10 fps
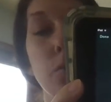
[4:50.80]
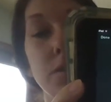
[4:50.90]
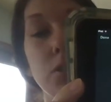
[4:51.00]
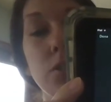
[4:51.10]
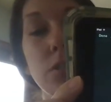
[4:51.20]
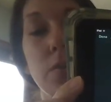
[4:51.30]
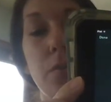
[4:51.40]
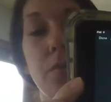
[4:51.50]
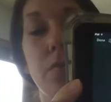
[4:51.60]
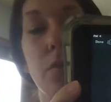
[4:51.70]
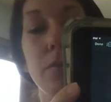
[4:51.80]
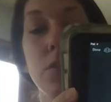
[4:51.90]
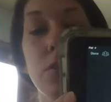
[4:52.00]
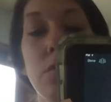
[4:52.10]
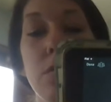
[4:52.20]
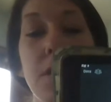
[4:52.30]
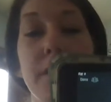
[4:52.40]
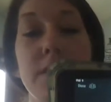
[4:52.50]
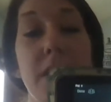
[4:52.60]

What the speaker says: once you're done with those 2 things